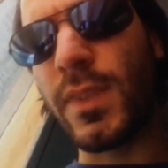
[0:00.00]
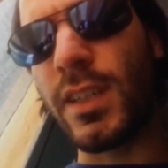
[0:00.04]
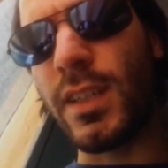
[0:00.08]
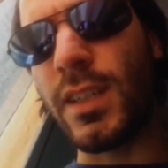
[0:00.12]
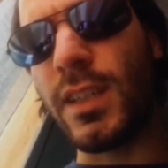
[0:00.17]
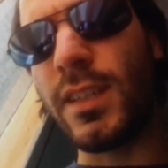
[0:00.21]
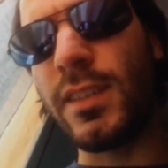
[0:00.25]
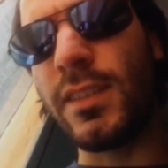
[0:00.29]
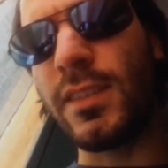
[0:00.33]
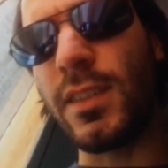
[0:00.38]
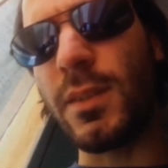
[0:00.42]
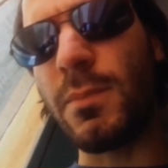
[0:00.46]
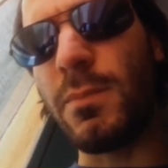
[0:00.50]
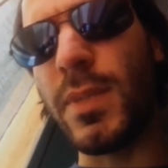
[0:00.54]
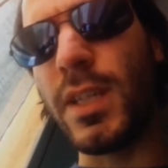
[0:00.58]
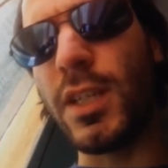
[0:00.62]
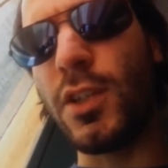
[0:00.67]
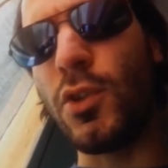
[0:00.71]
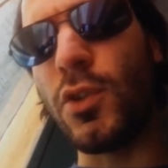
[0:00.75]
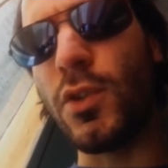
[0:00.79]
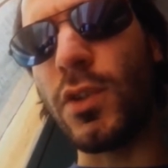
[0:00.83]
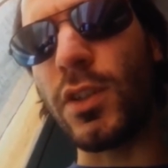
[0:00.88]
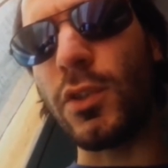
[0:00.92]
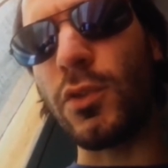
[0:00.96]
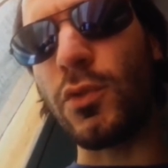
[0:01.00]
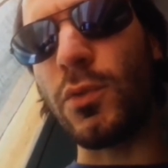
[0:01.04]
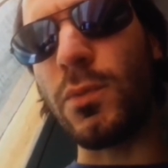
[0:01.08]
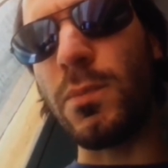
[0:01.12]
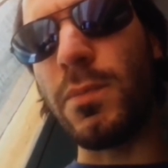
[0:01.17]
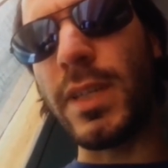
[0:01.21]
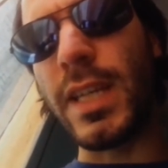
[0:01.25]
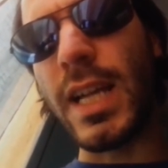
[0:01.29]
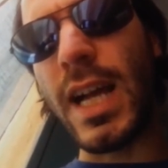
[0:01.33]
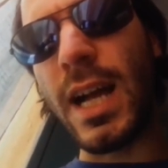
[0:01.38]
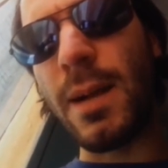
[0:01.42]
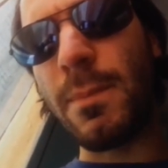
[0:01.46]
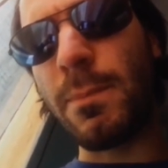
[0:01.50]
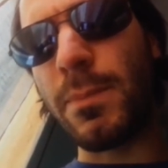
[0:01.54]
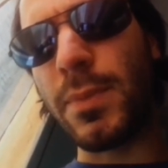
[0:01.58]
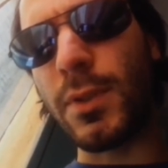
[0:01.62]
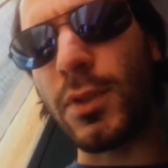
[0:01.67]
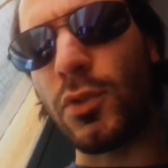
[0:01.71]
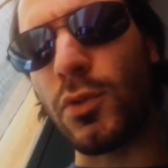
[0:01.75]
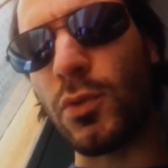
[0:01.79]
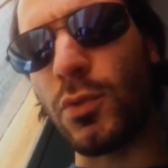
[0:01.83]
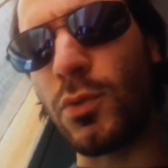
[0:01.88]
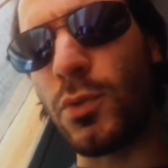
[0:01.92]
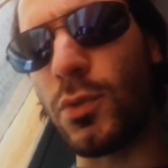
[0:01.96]
it'll be going to be
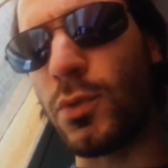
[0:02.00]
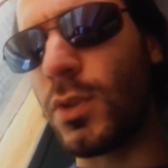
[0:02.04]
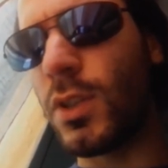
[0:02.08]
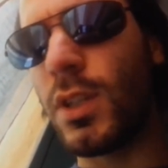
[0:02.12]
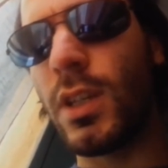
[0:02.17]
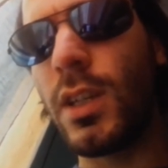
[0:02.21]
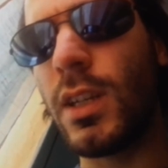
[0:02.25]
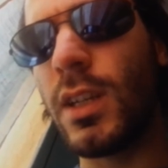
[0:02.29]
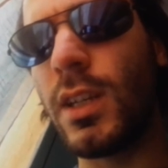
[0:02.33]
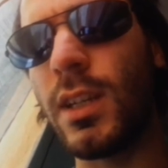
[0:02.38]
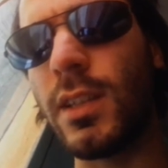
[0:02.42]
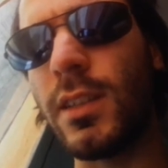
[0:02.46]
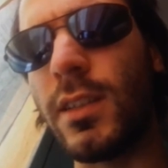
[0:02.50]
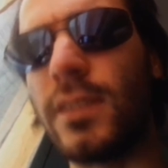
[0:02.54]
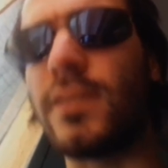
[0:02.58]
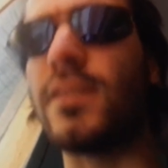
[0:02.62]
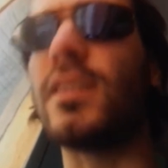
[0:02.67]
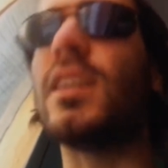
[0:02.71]
up to the